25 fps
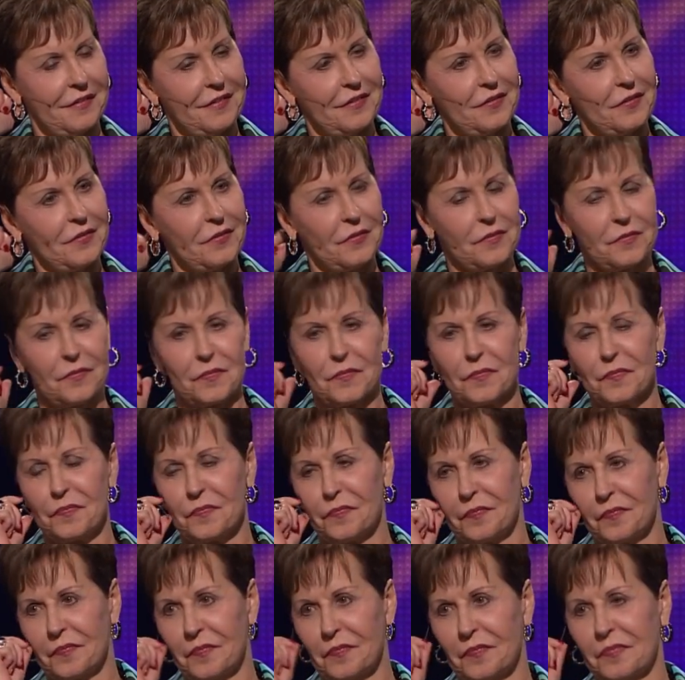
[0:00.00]

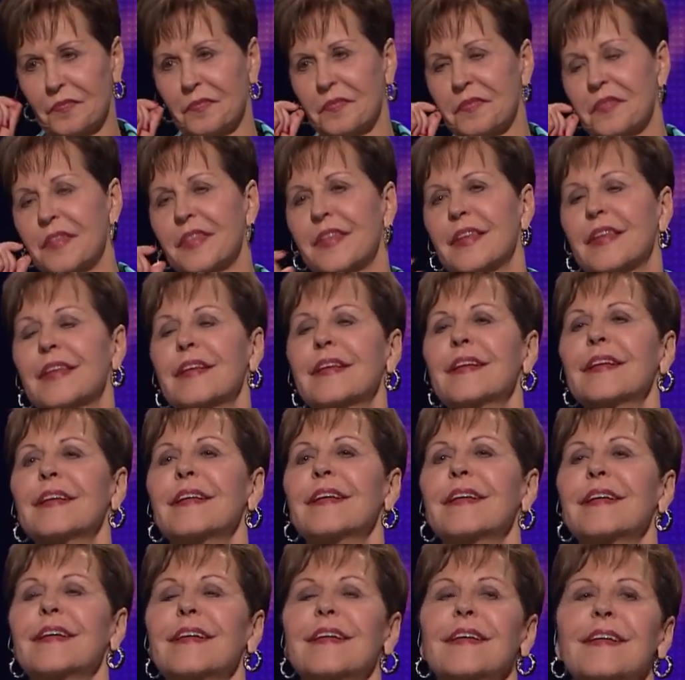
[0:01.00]

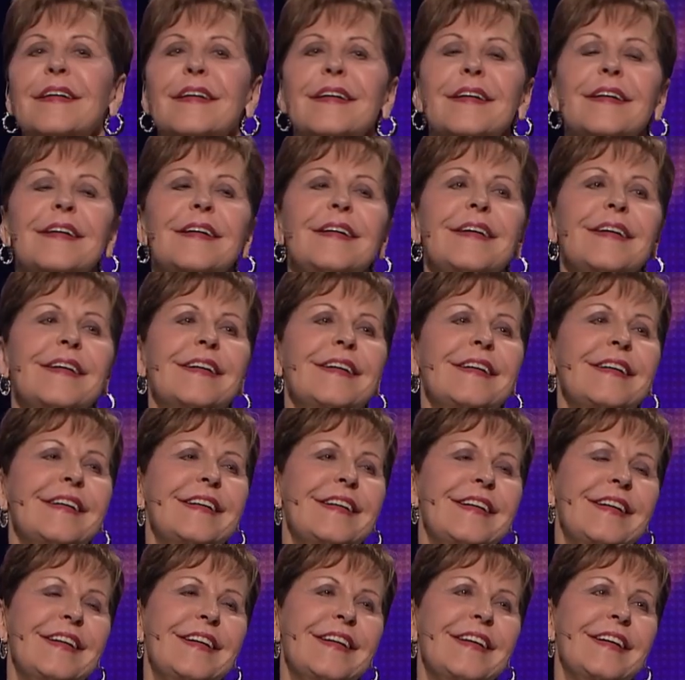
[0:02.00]

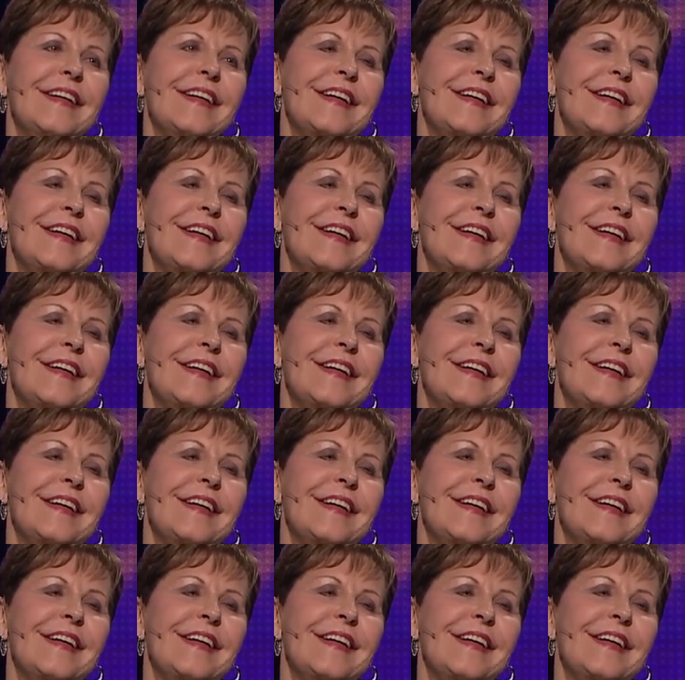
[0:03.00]
(silence)